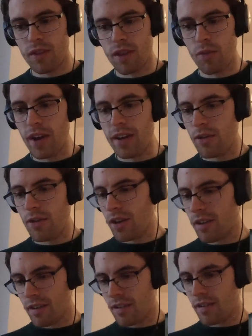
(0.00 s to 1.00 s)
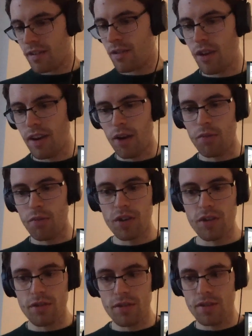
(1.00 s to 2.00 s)
way to allow
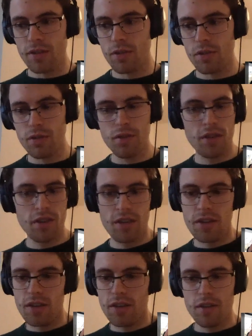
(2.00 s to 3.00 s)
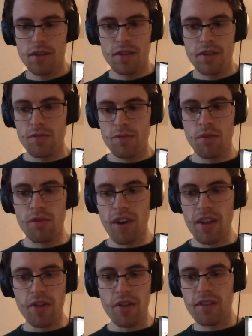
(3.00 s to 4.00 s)
modules to
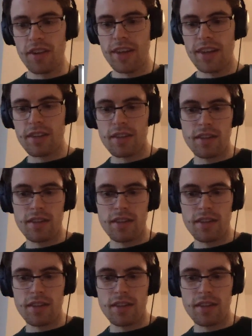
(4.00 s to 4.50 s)
provide those links.